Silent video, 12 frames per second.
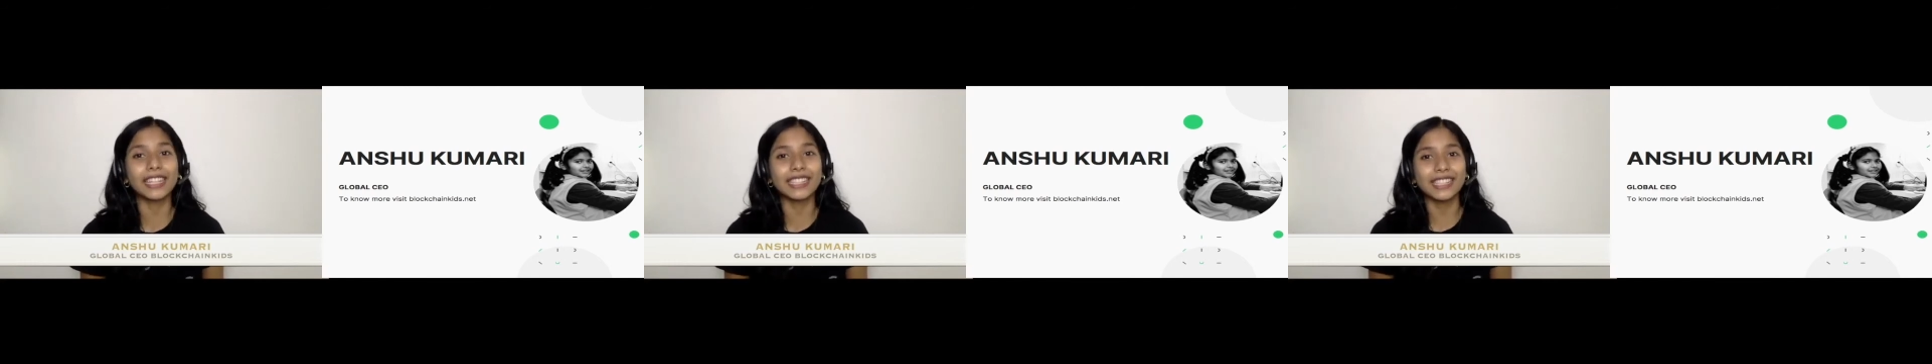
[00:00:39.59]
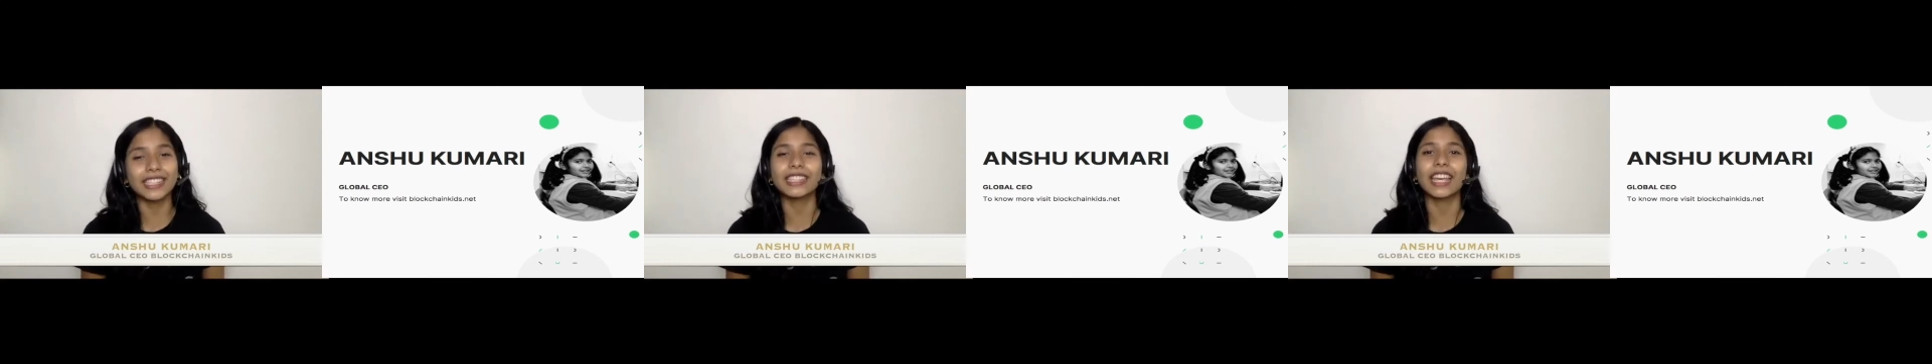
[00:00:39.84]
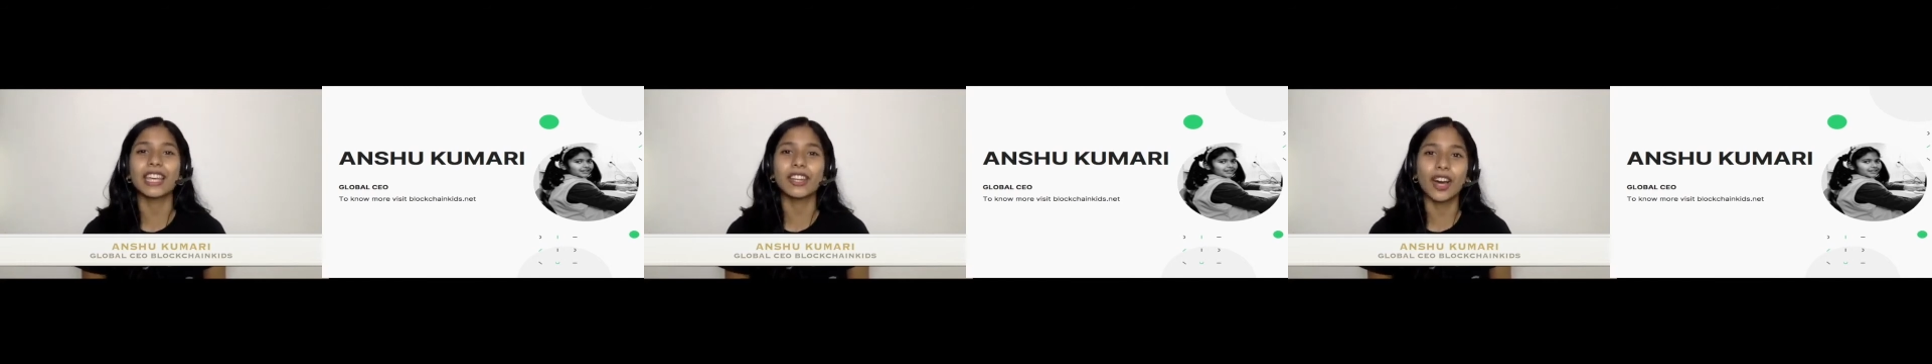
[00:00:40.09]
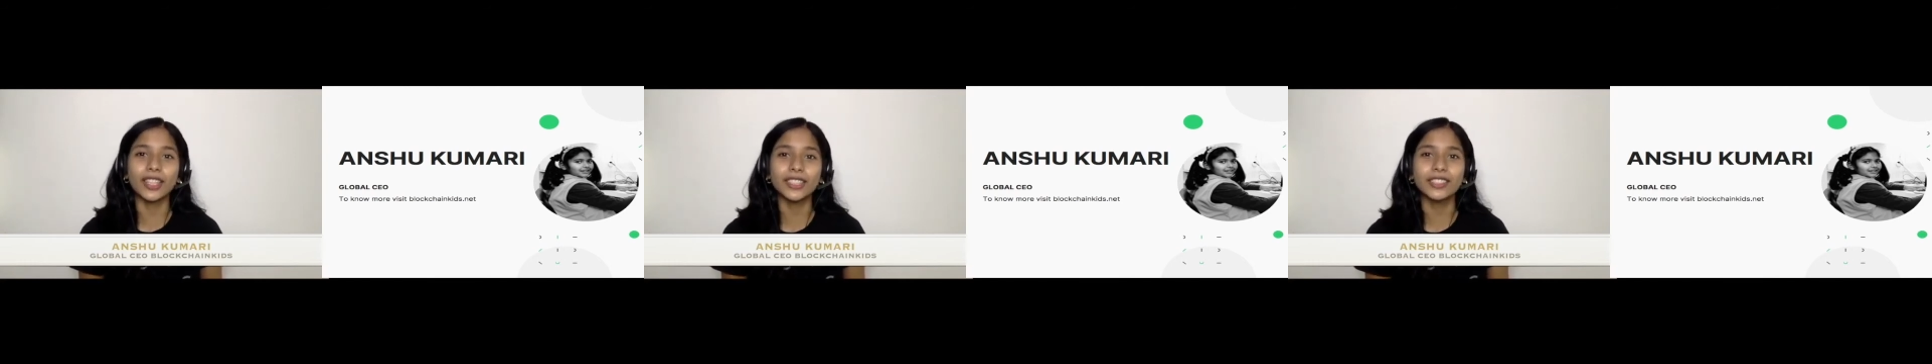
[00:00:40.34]
can sustain
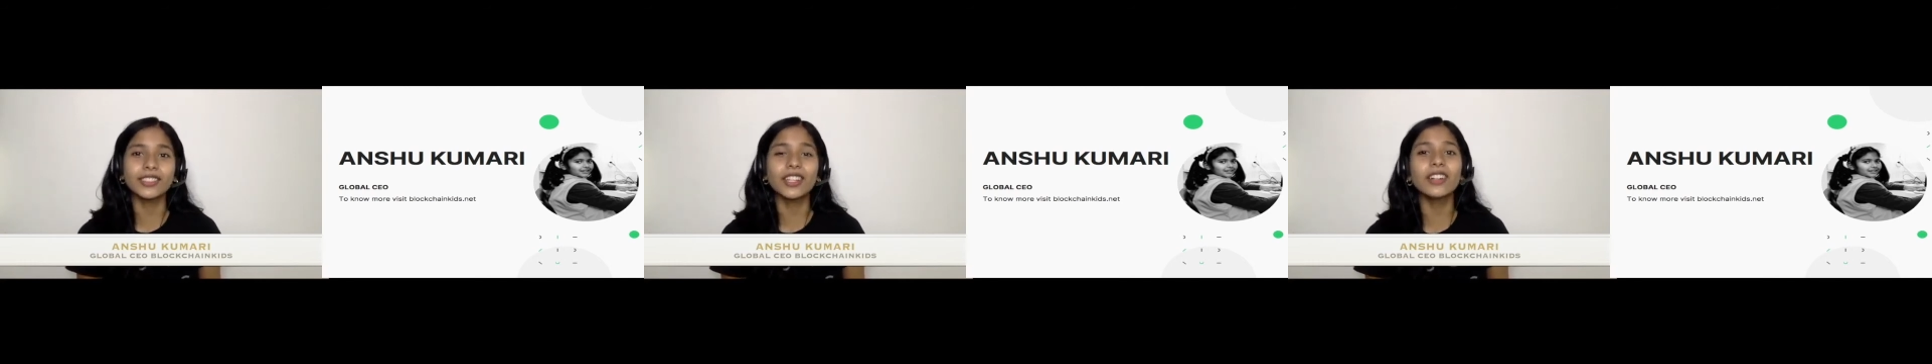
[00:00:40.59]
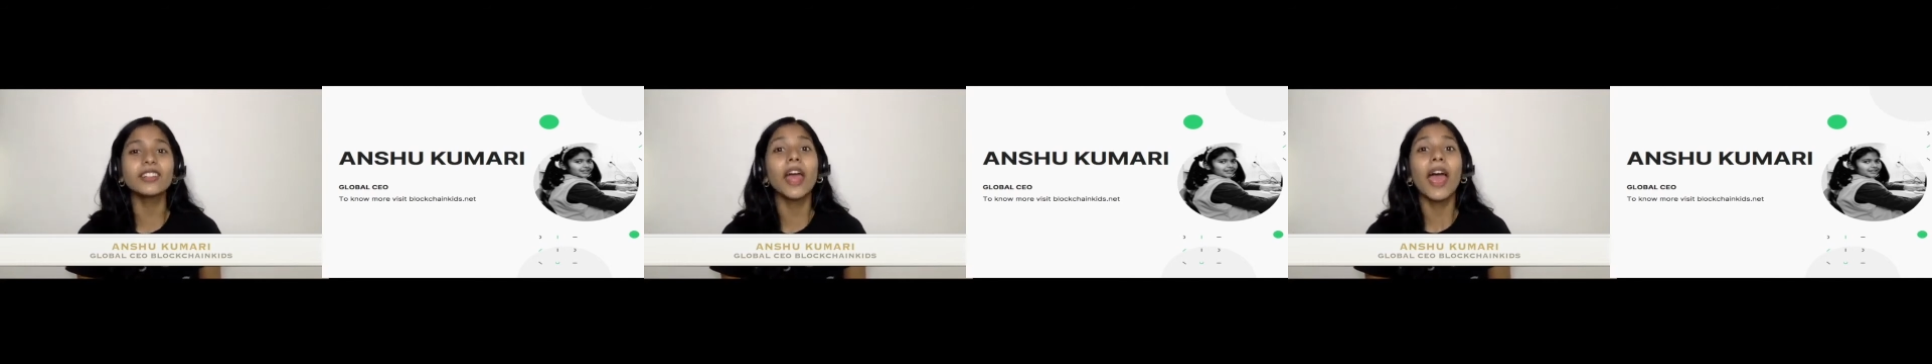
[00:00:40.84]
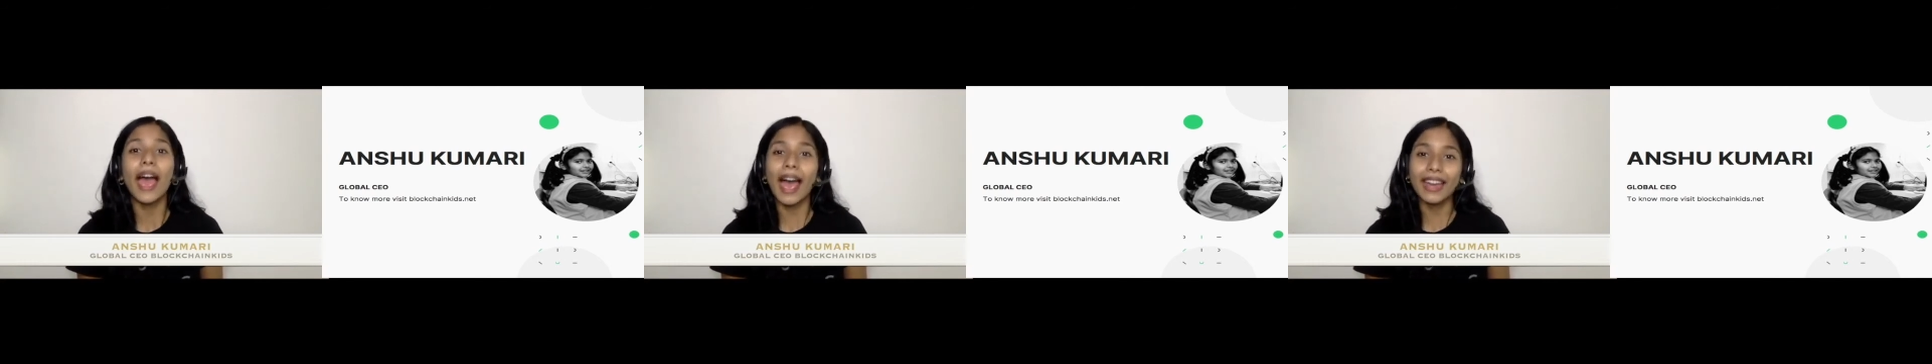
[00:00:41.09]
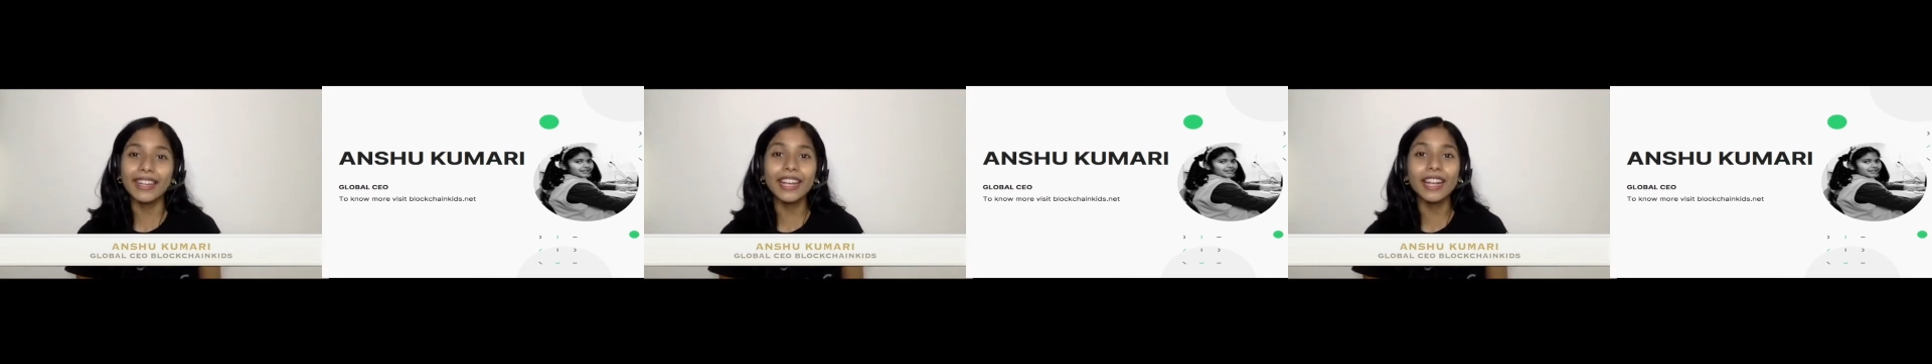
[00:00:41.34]
on its own
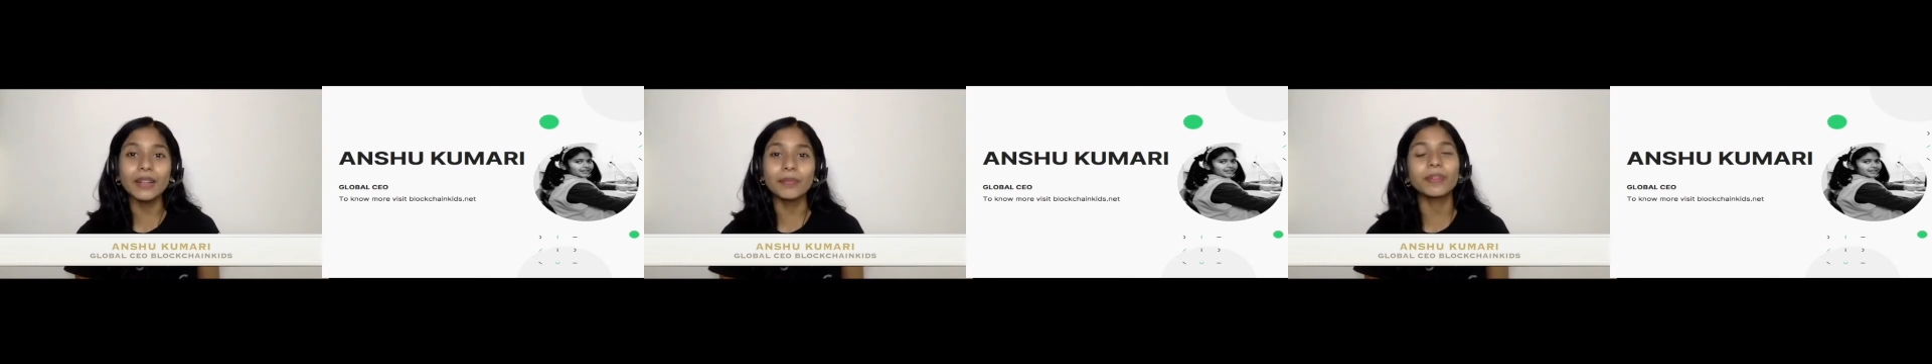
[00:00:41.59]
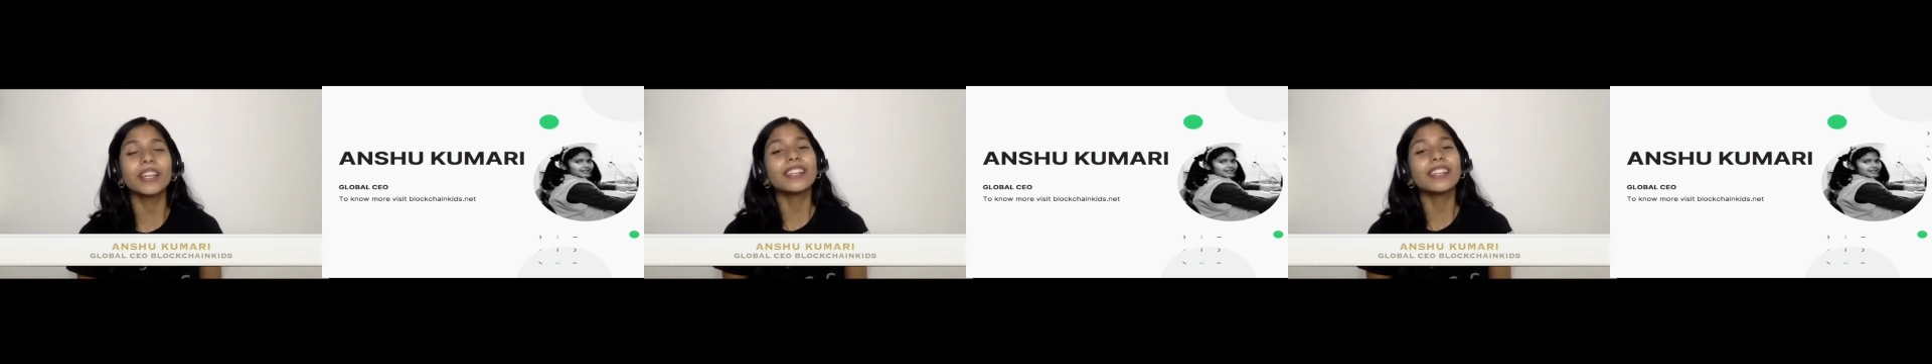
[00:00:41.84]
and help